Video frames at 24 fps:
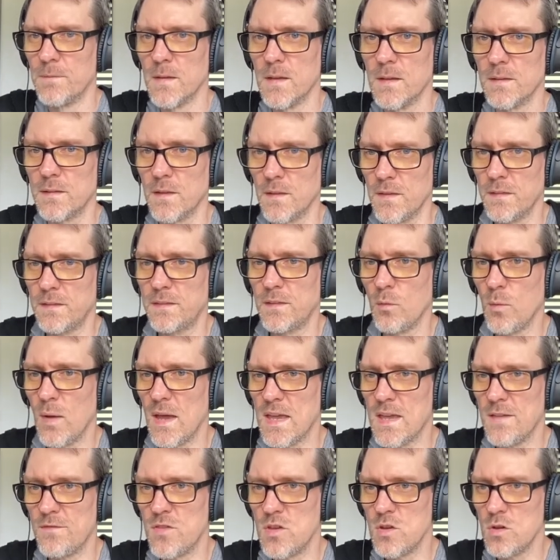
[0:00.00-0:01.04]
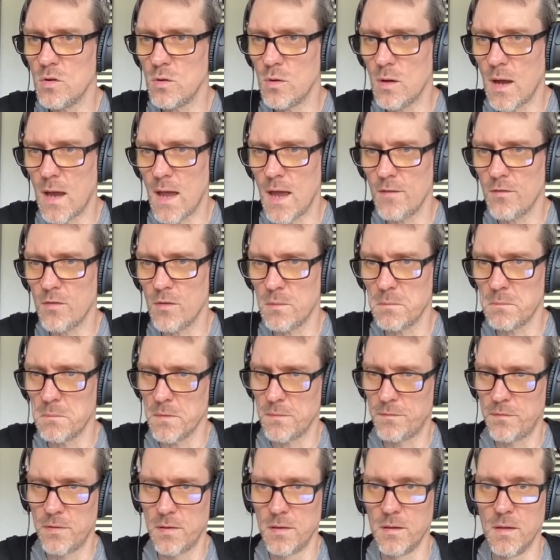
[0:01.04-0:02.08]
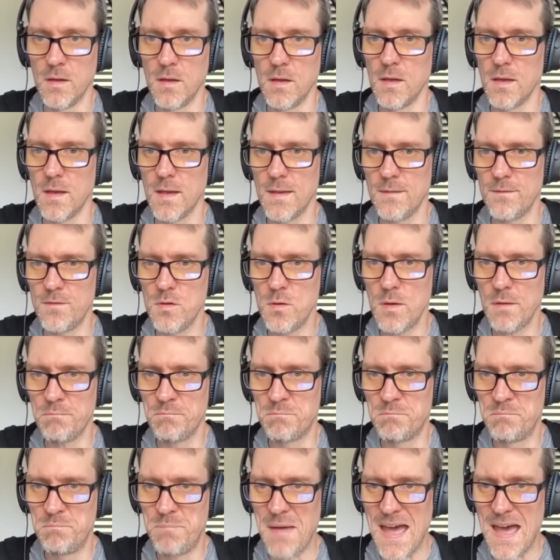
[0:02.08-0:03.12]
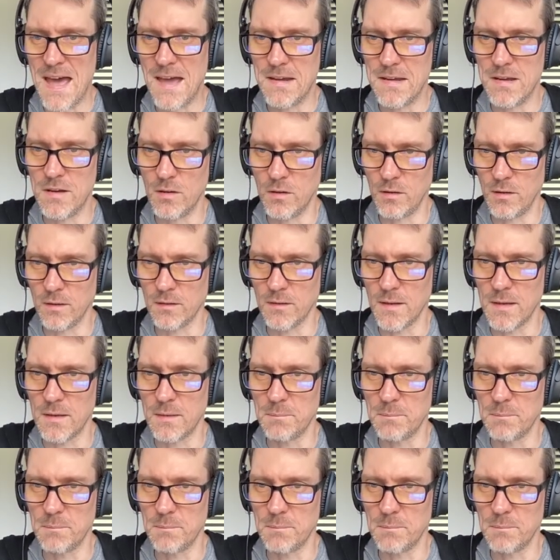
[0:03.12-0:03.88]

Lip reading: So this is the way, if you have bad hearing like